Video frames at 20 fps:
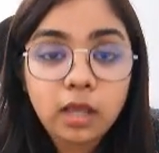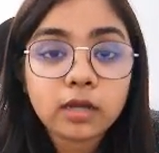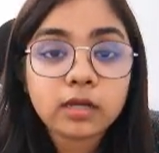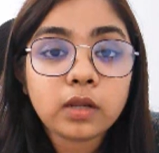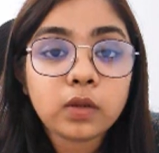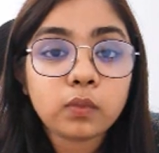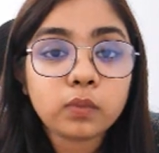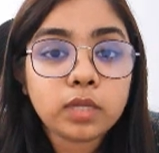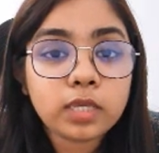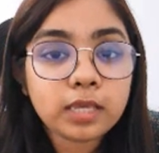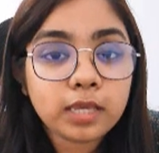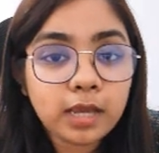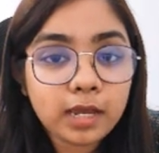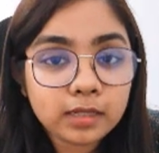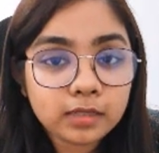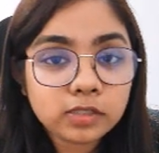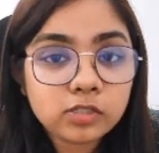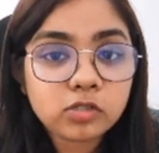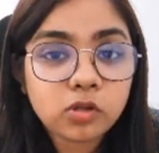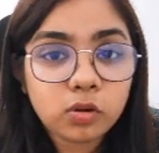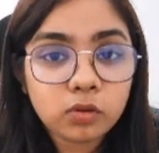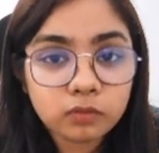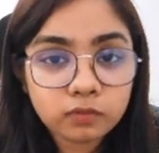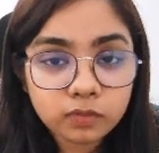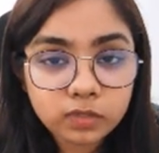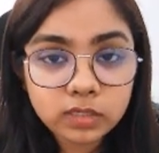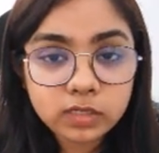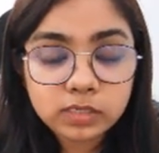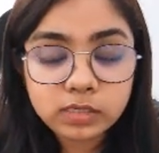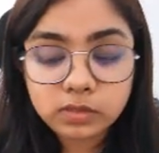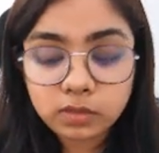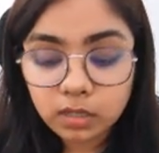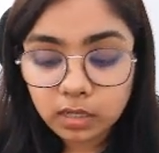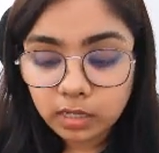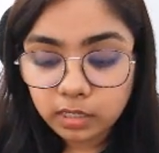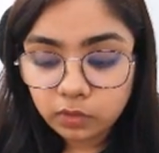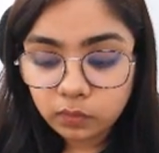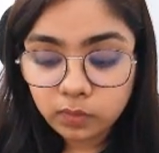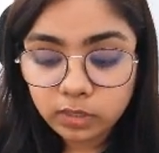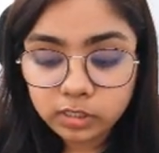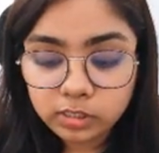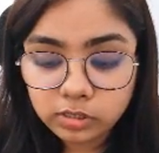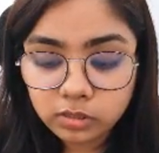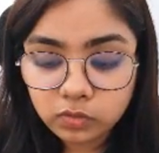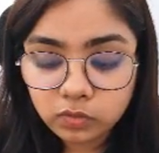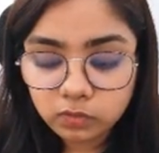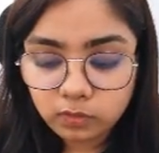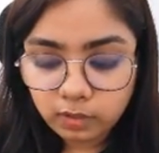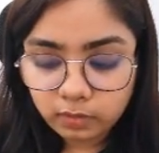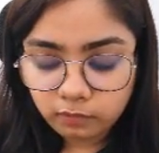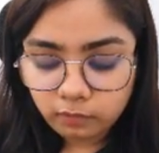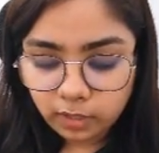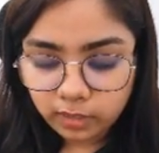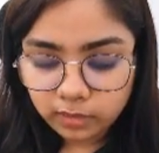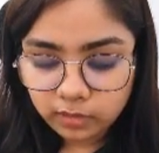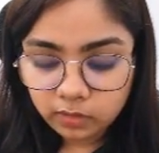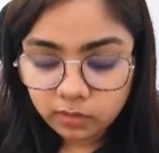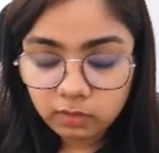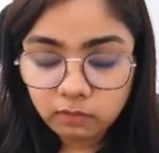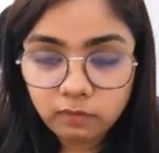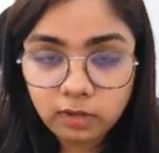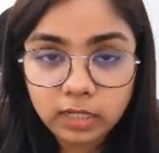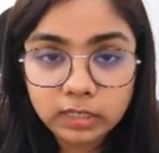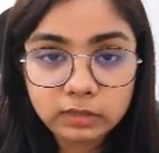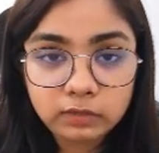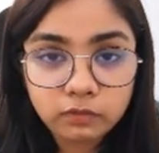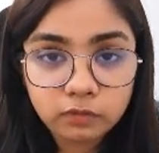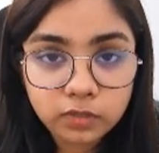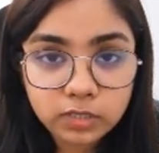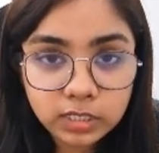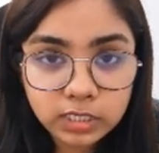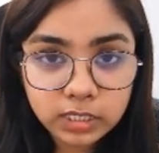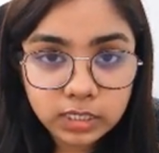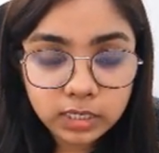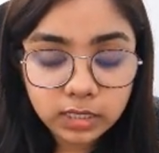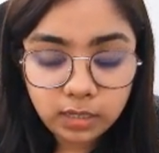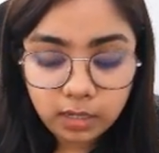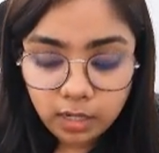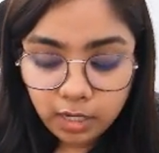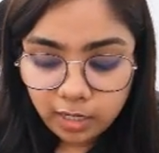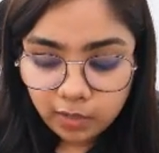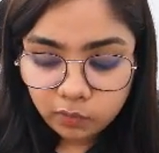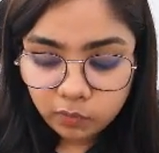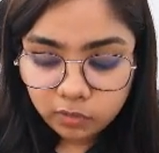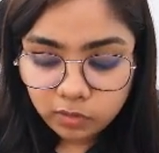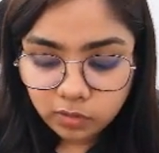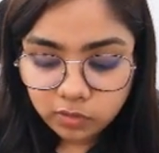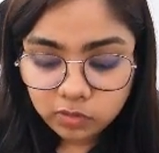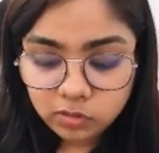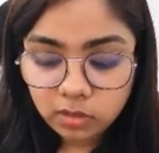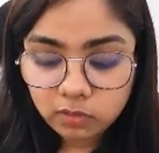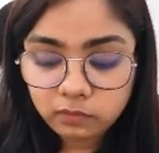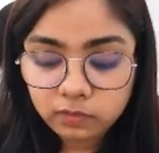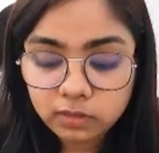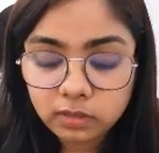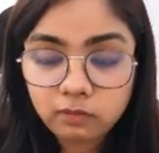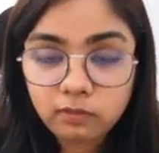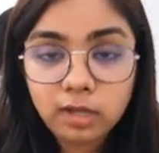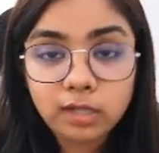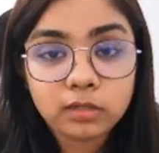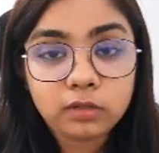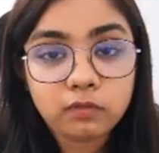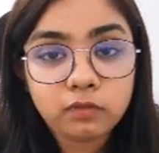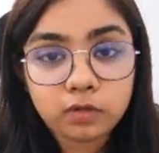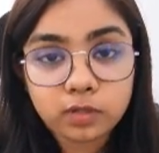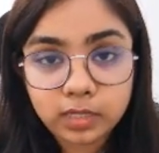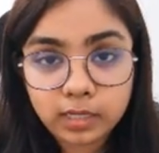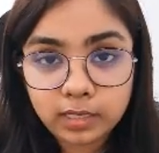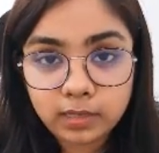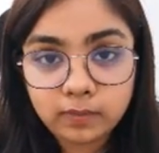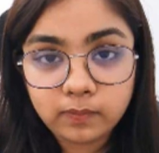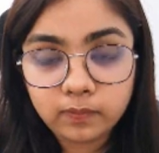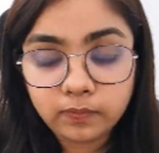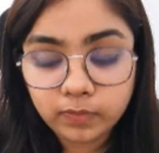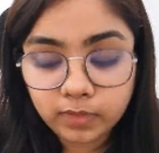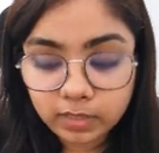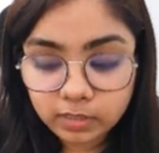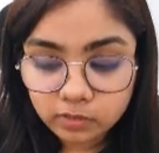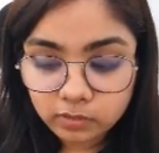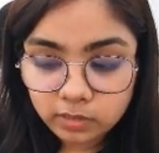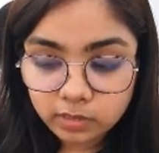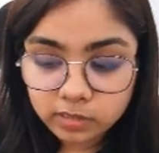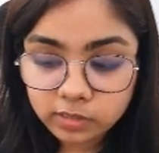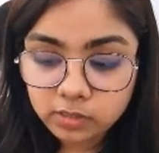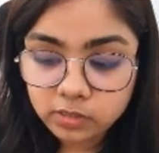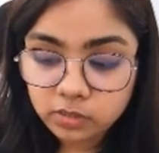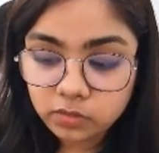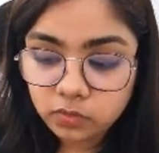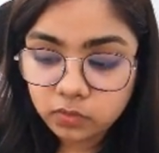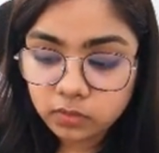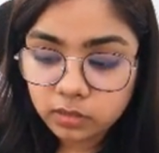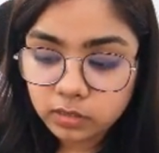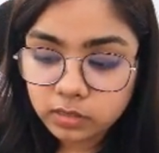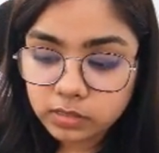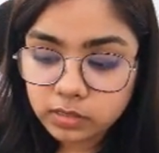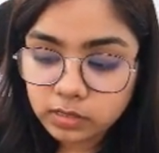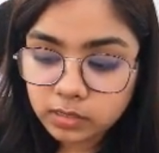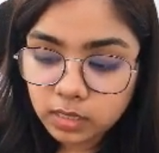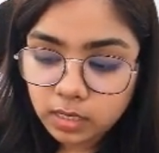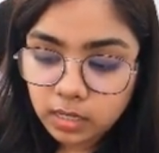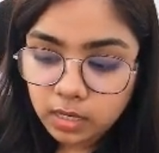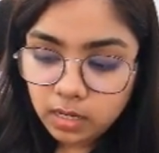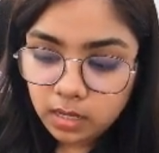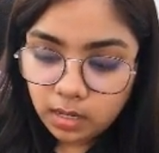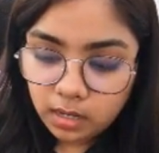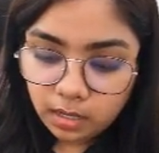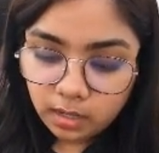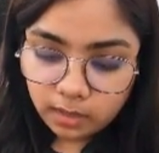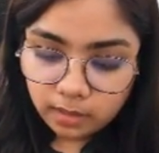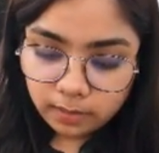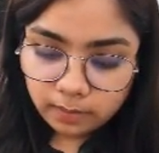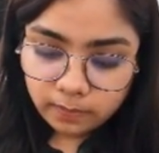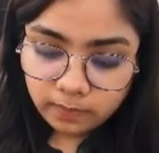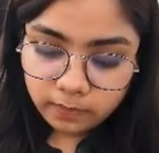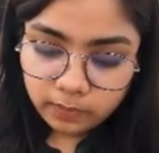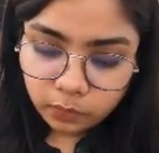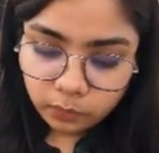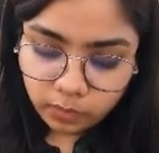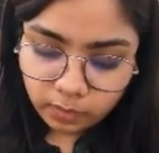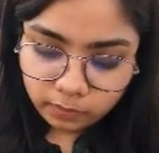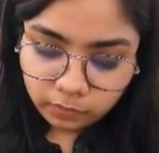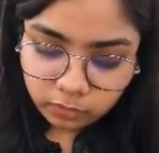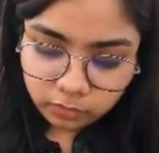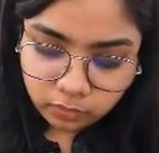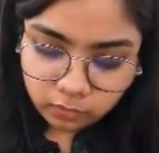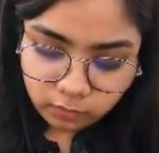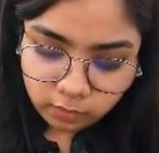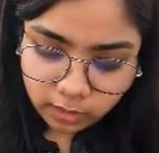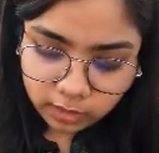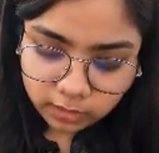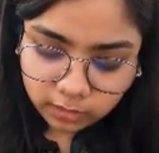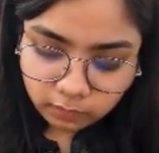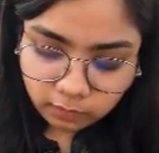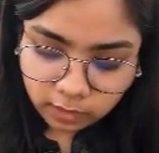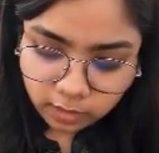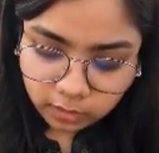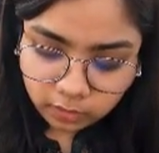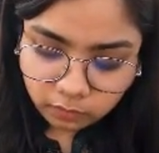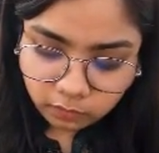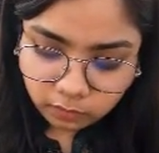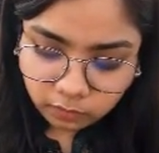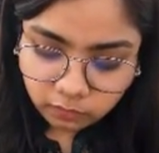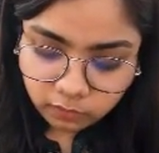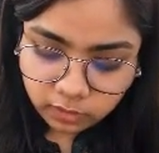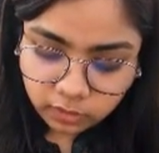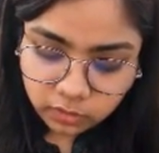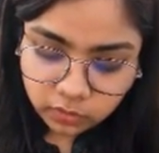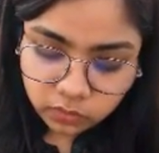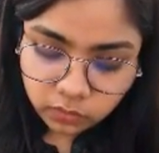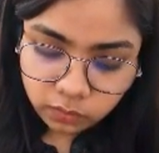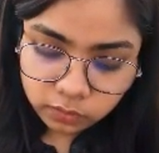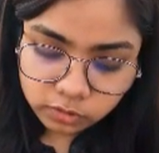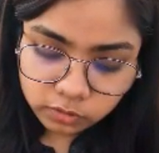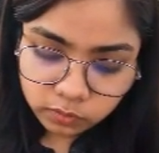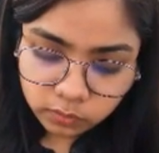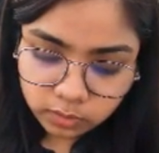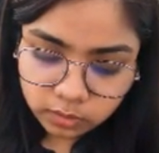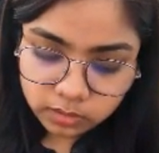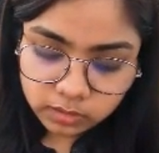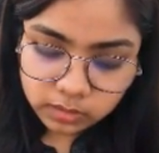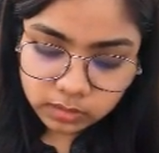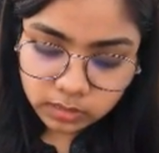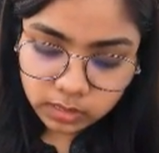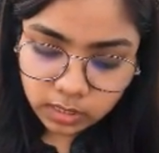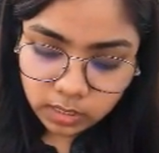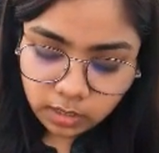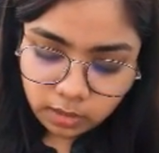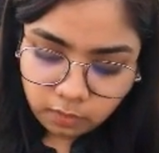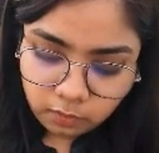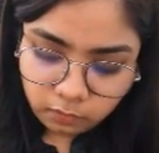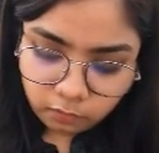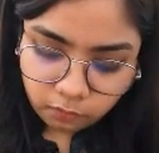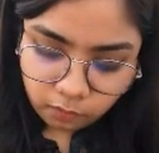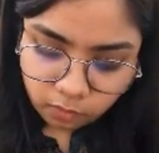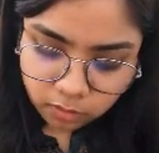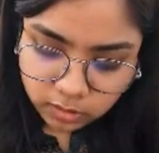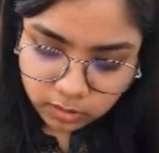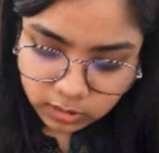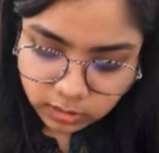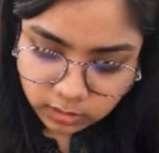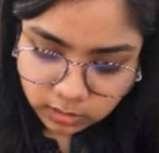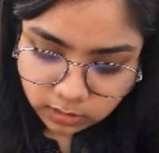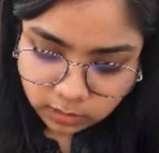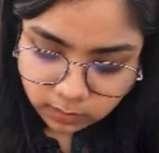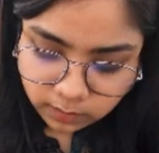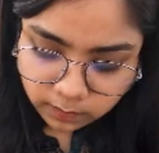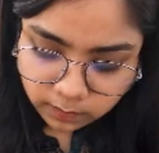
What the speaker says: Now, we can solve this equation to find out the value for T without solving the value for K. So, let's just do this. I'm going to write the value for V2, which was 14